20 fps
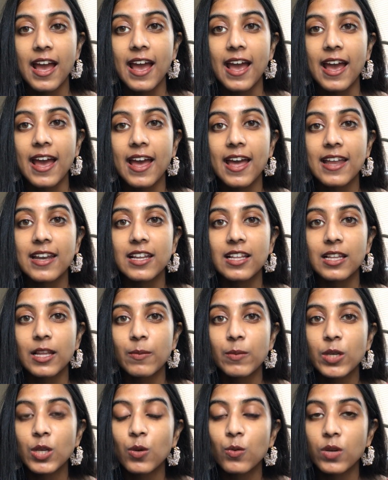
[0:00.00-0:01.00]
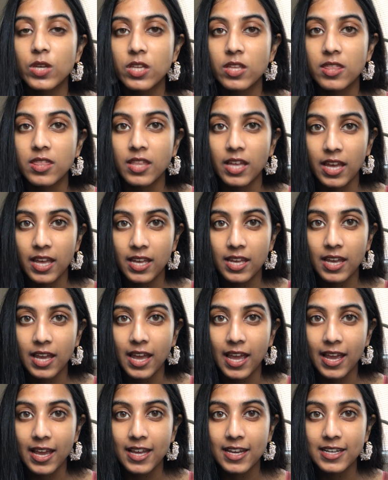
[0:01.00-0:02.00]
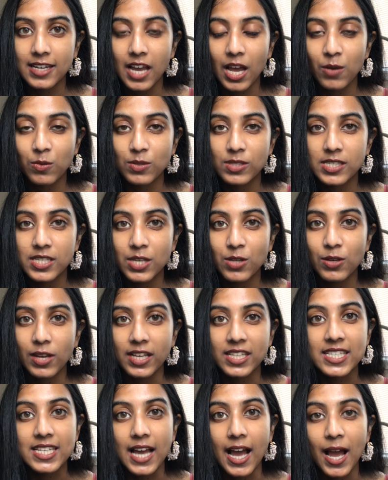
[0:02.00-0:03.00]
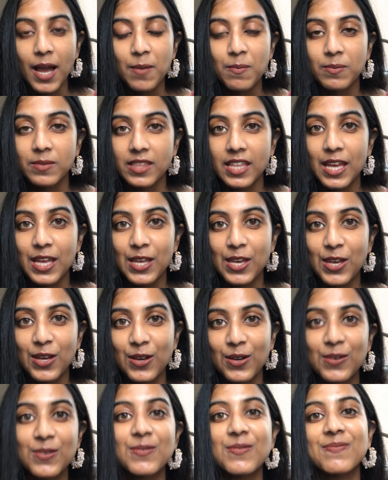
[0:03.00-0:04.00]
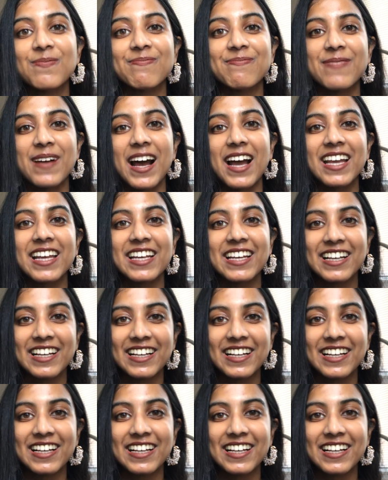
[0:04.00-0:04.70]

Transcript: and let me know what you think, and I will see you next time. Thank you. Bye.